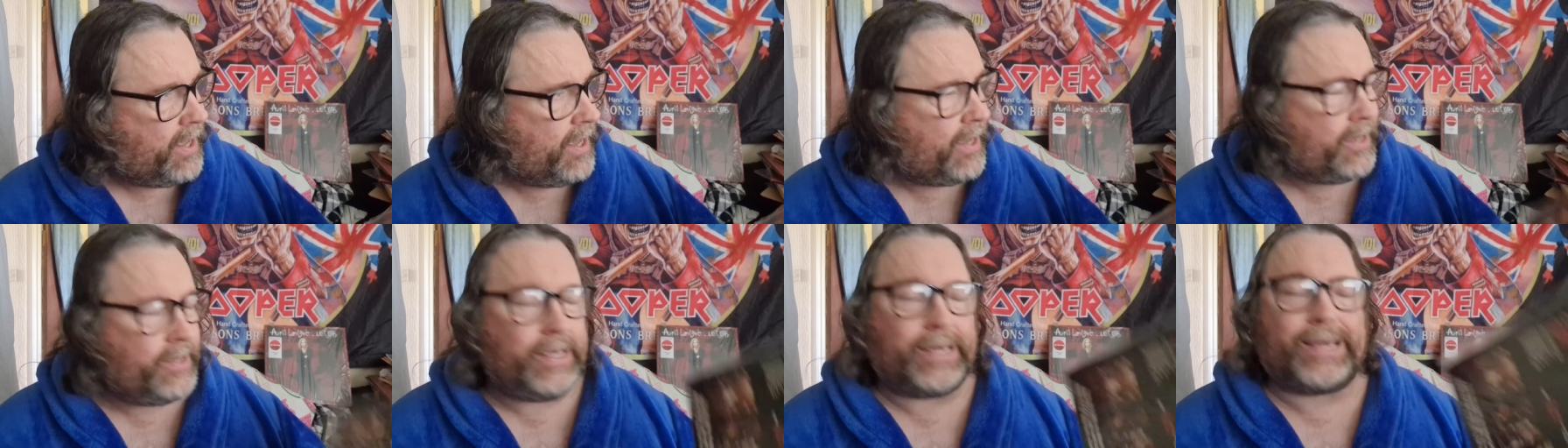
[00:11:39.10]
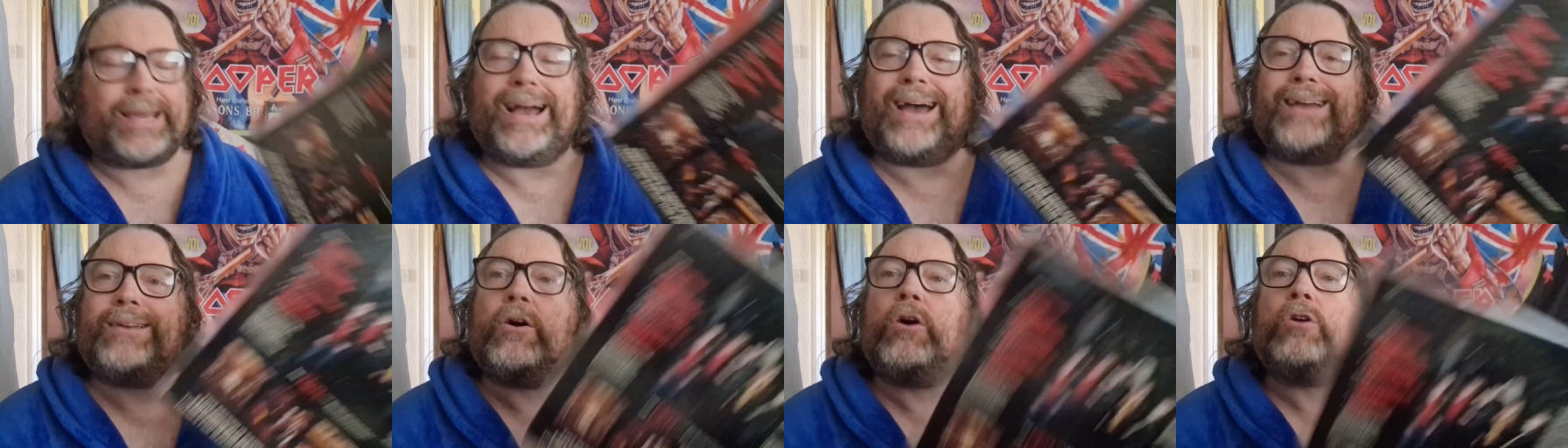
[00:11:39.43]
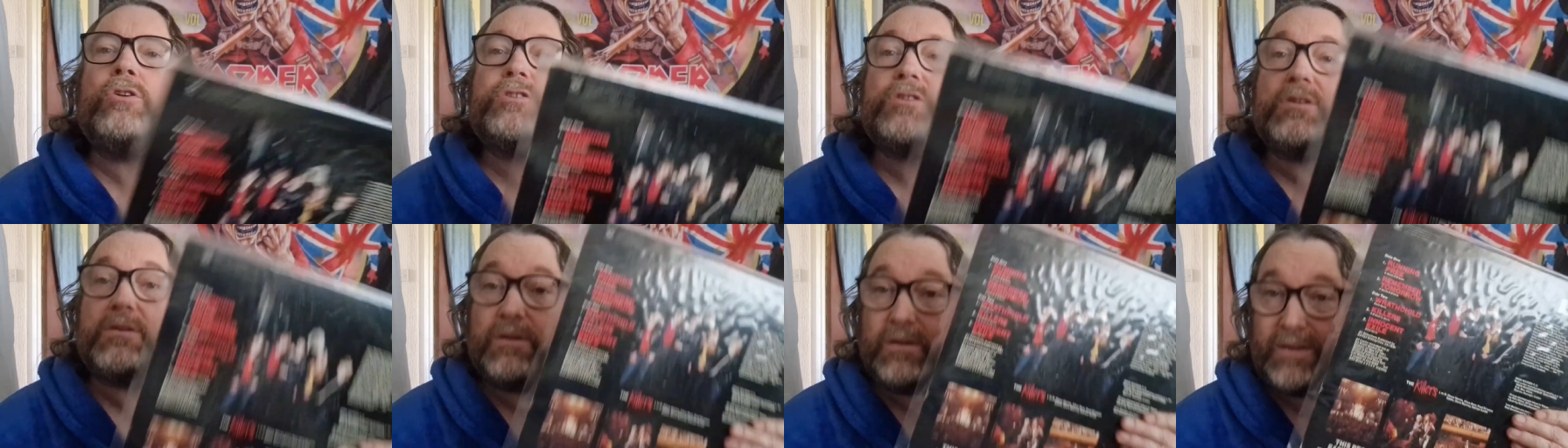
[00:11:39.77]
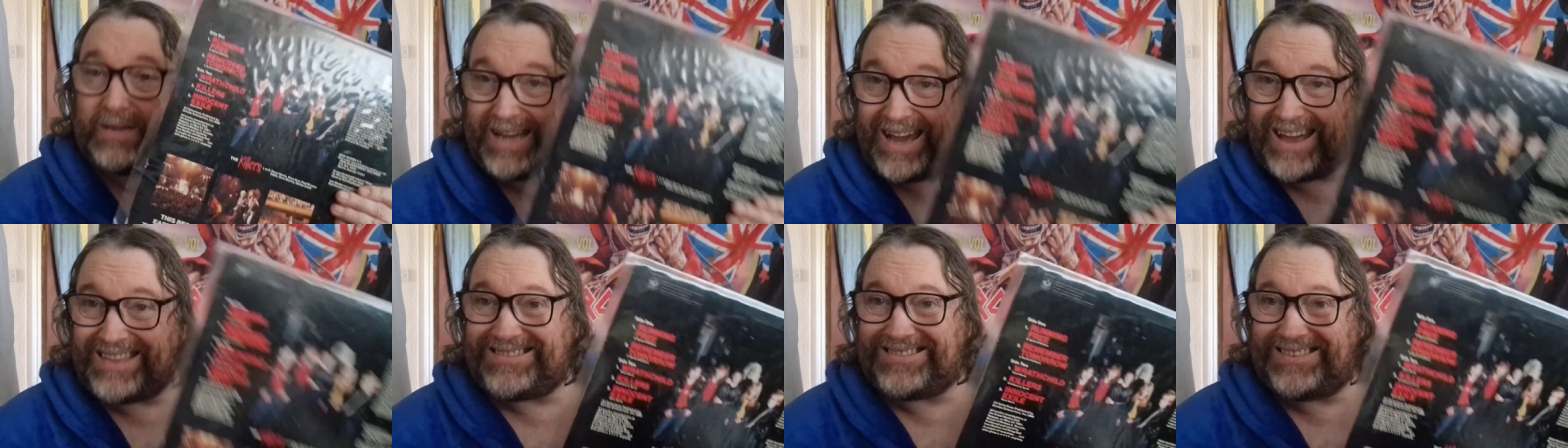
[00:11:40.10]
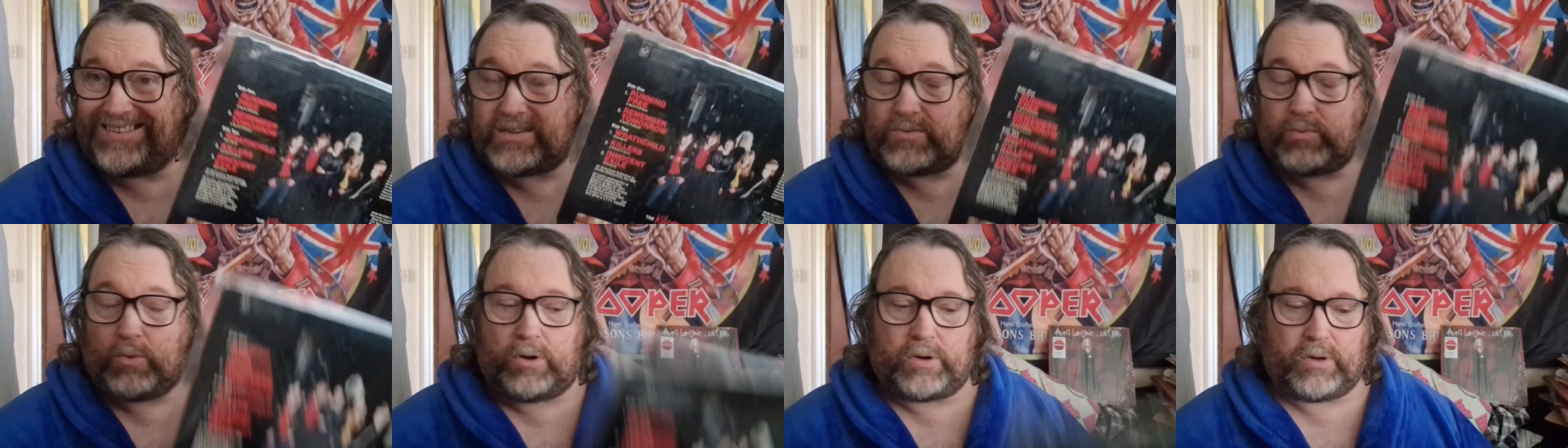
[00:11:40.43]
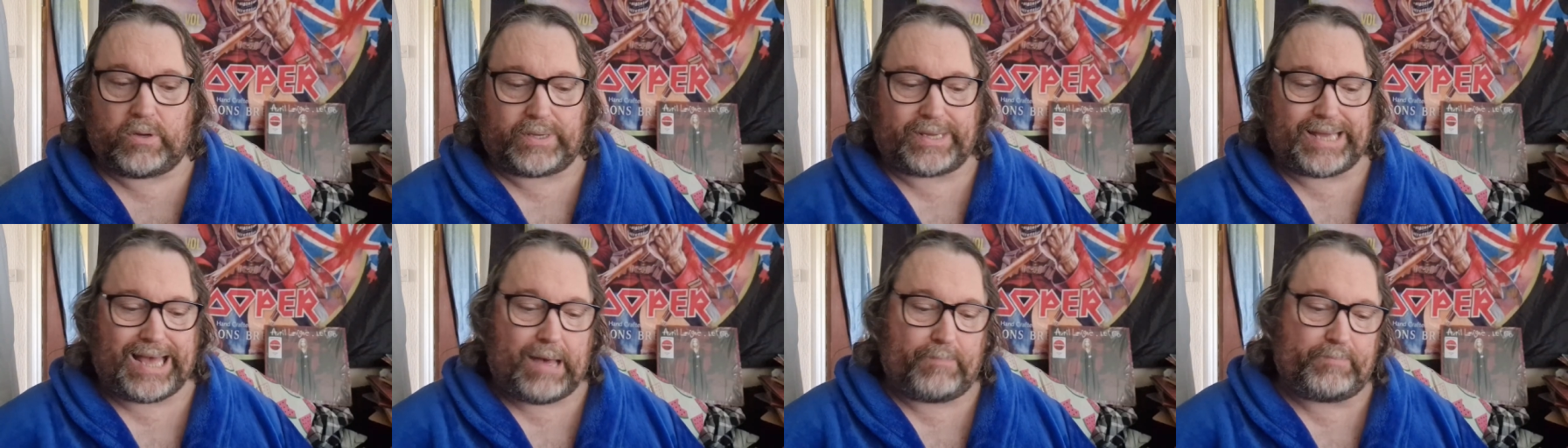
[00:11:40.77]
You can also get this one
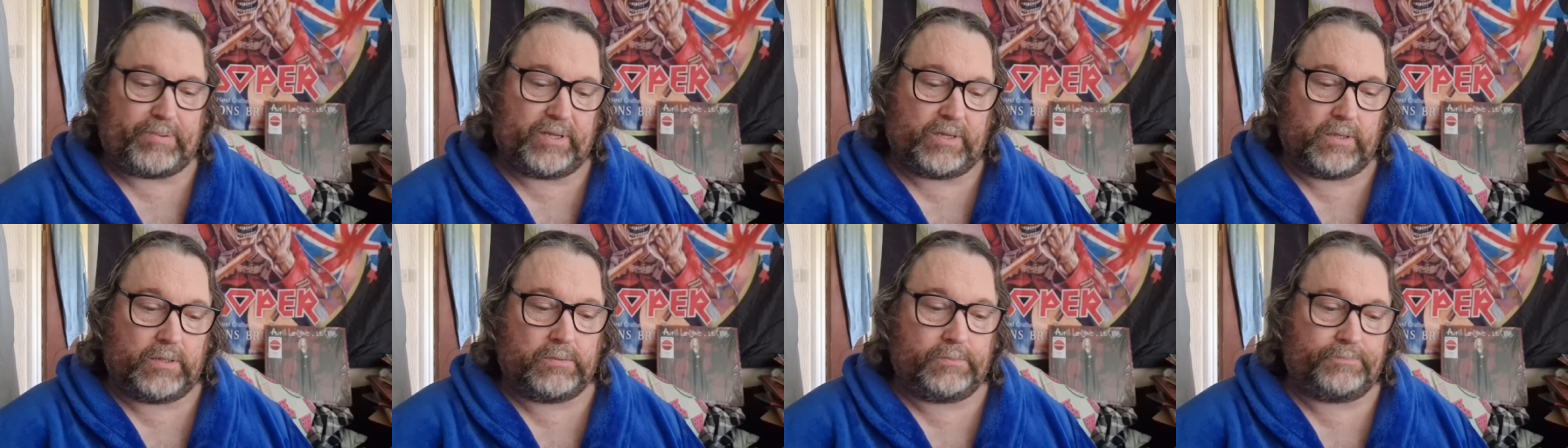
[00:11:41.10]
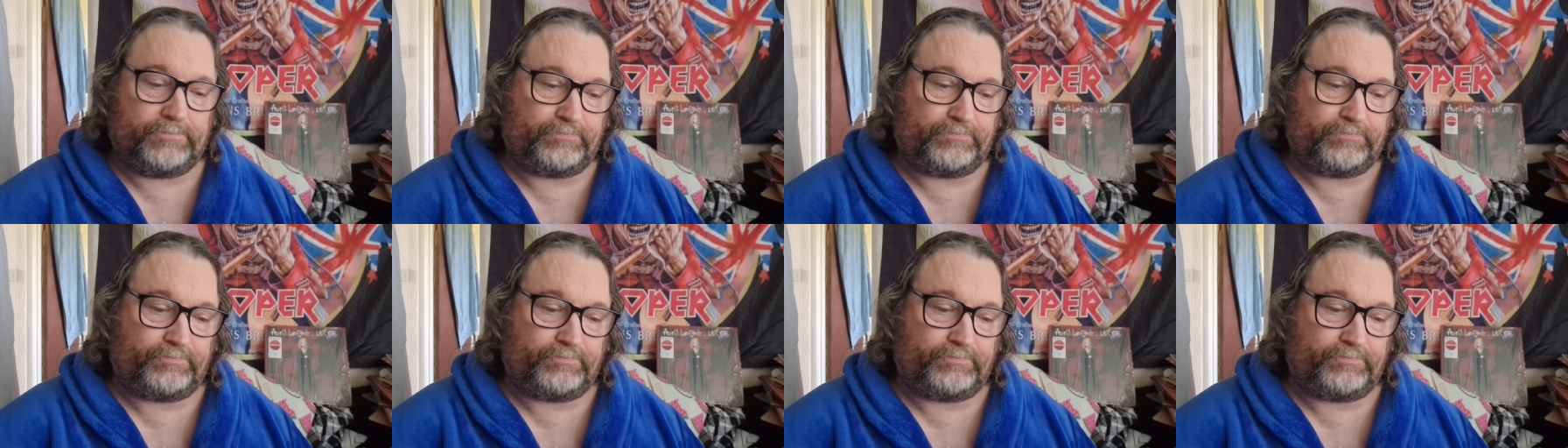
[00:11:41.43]
on Capital,